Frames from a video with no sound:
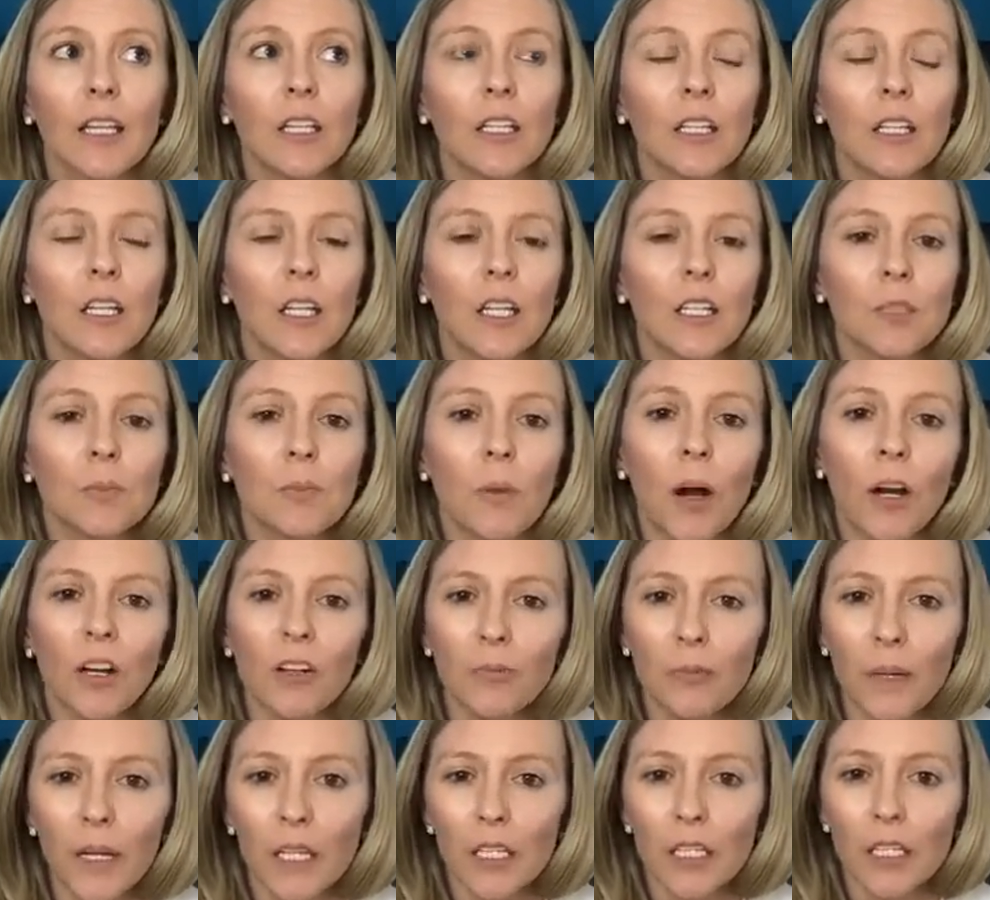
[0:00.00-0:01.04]
it's part of
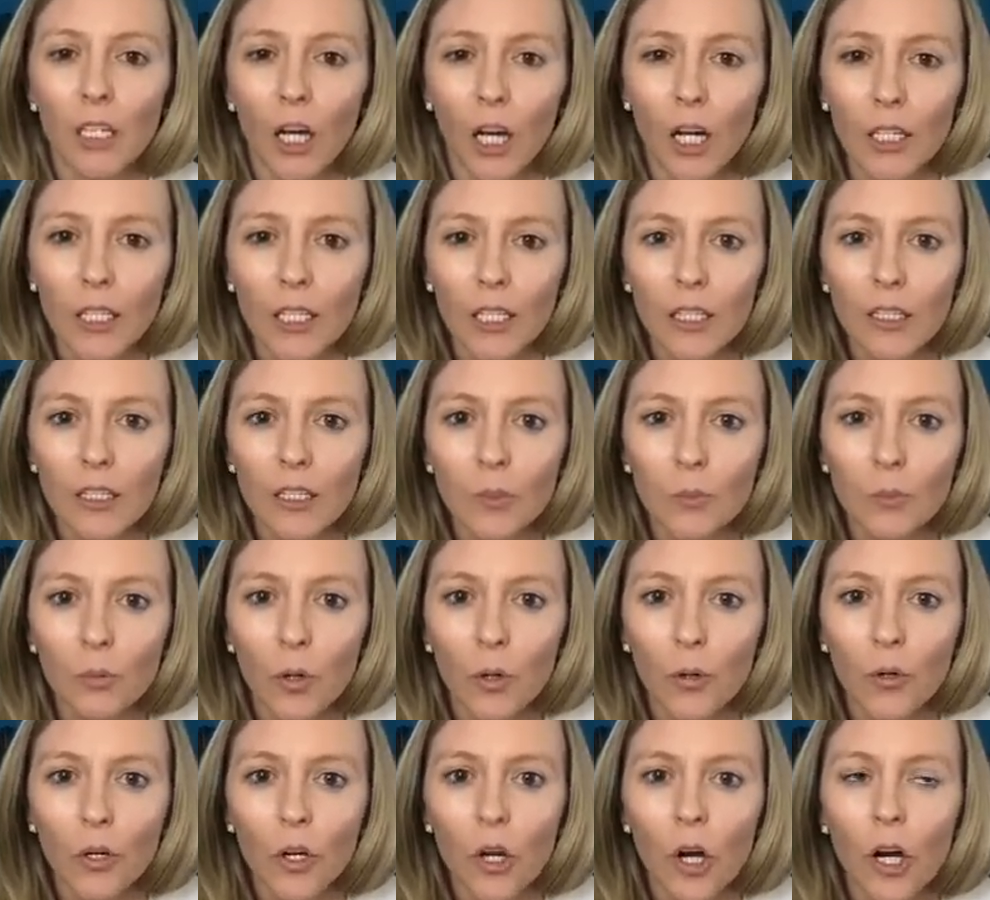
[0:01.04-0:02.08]
my gut healing
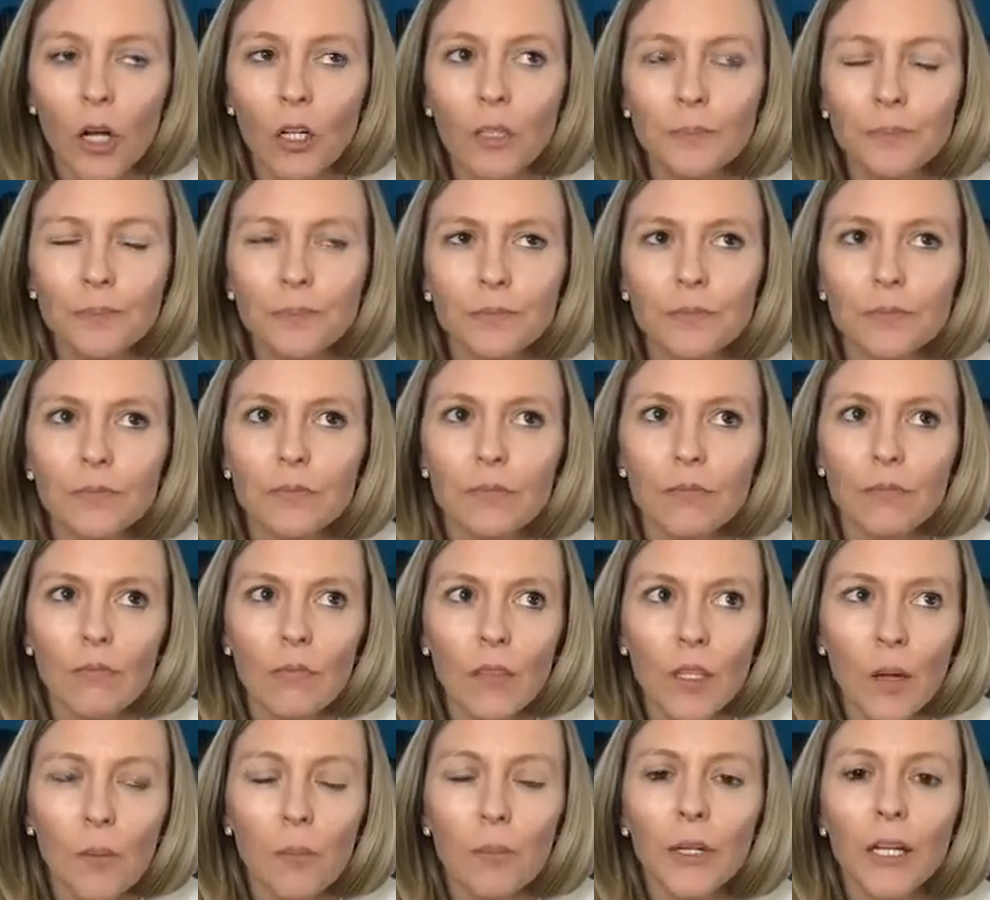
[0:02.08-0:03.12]
protocol,
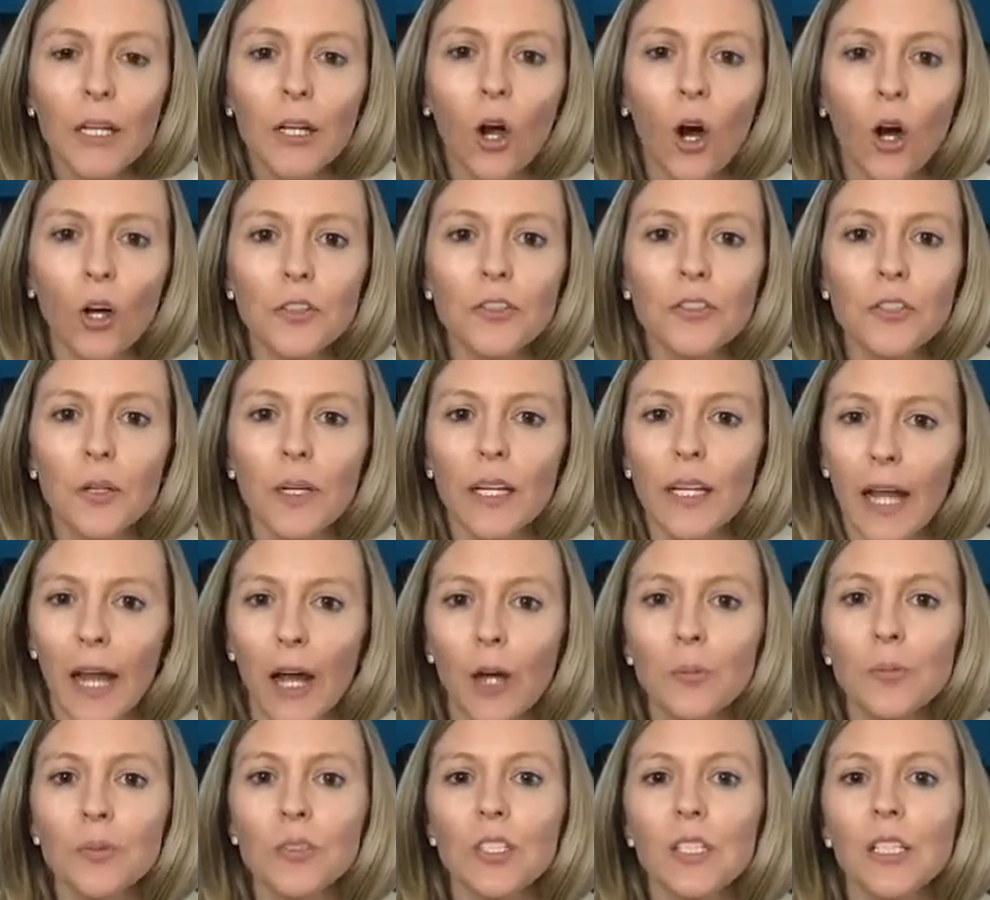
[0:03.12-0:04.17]
but it
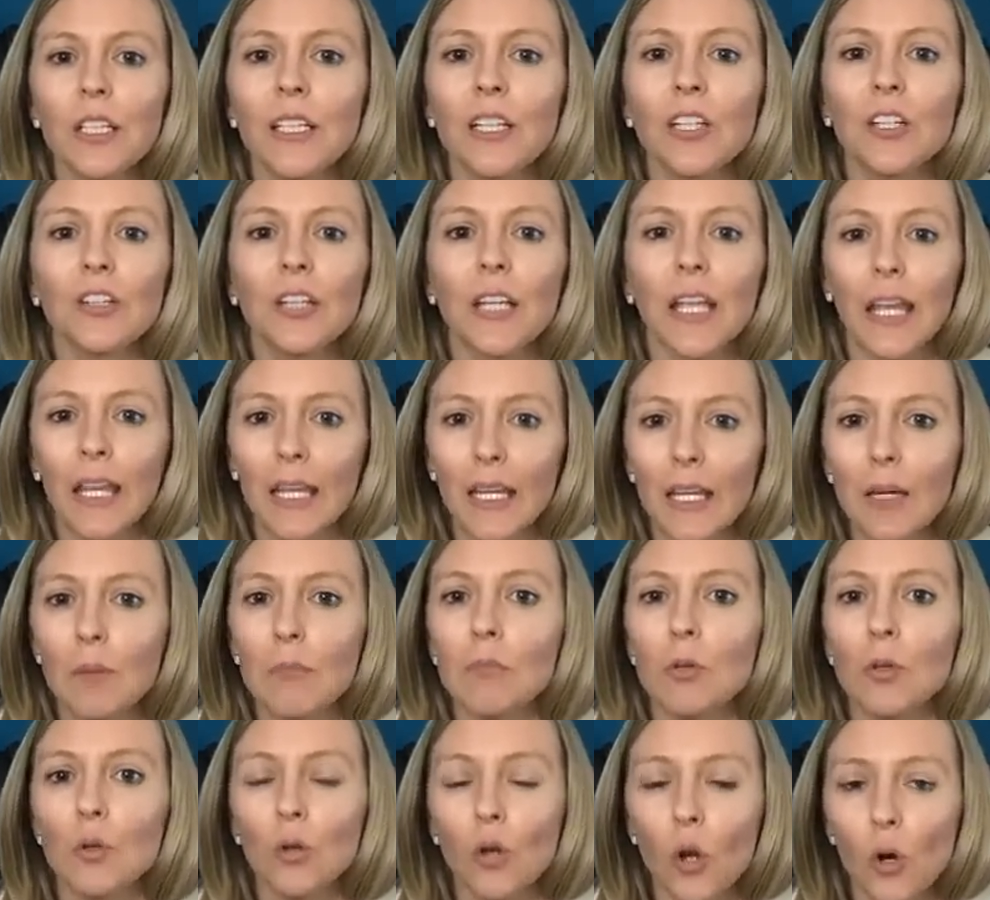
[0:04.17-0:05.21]
helps to heal any
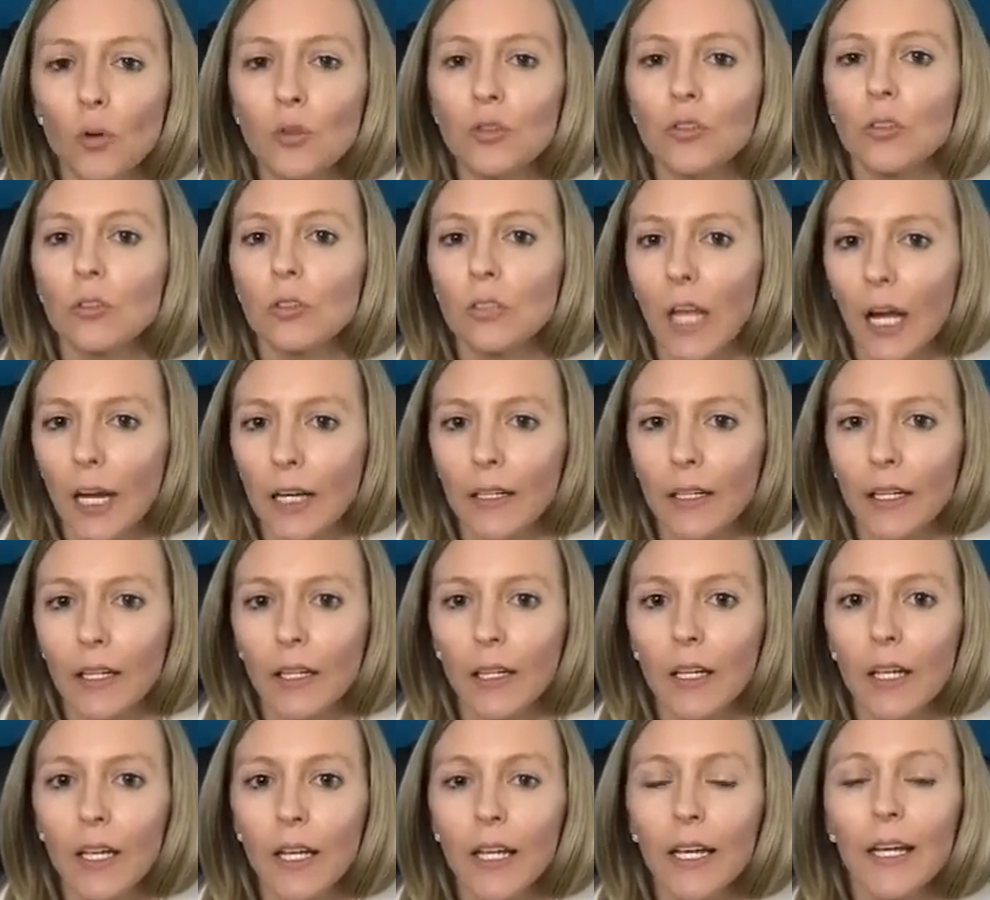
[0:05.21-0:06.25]
mucosal lining
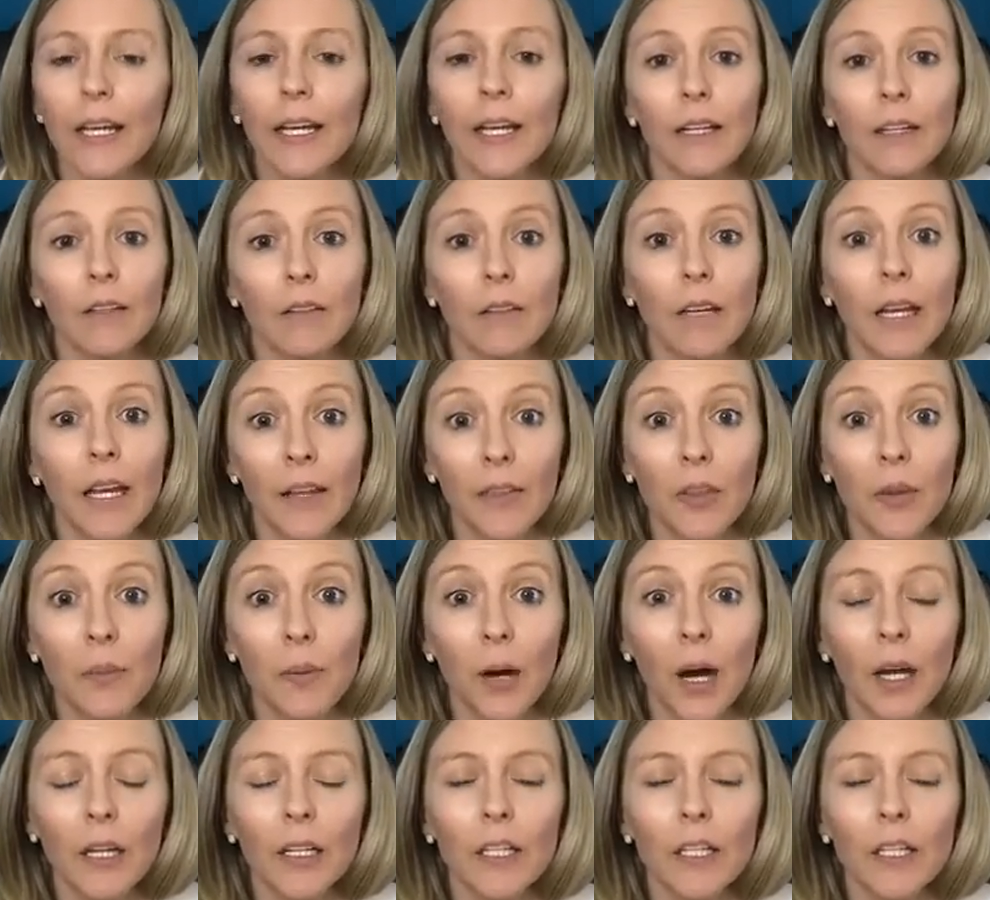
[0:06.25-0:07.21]
in the body.